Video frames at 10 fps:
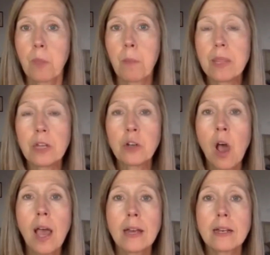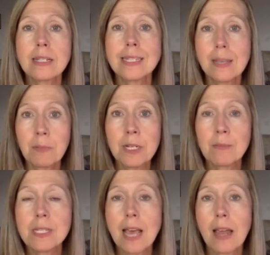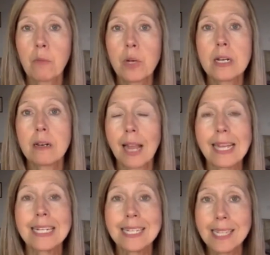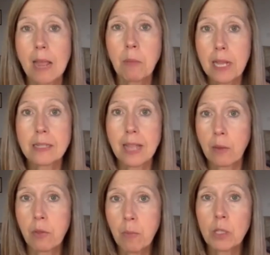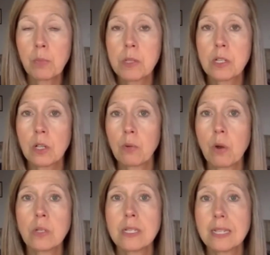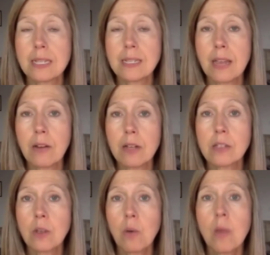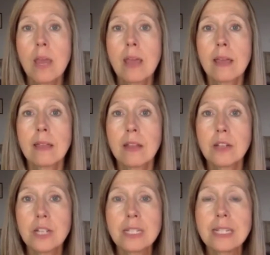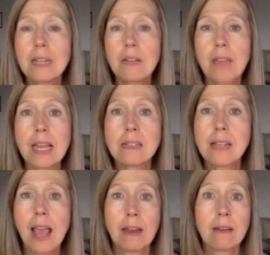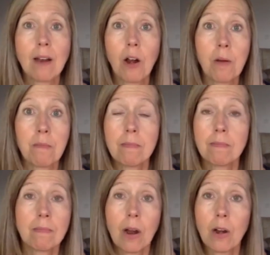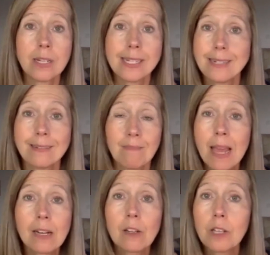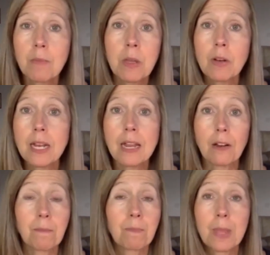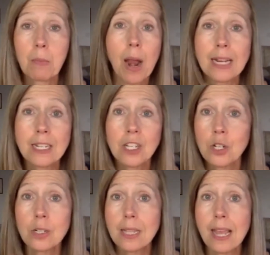But they're not symptoms that would, like, disable us, like with multiple sclerosis, et cetera. So they're just little things, and our medical community, our practitioners,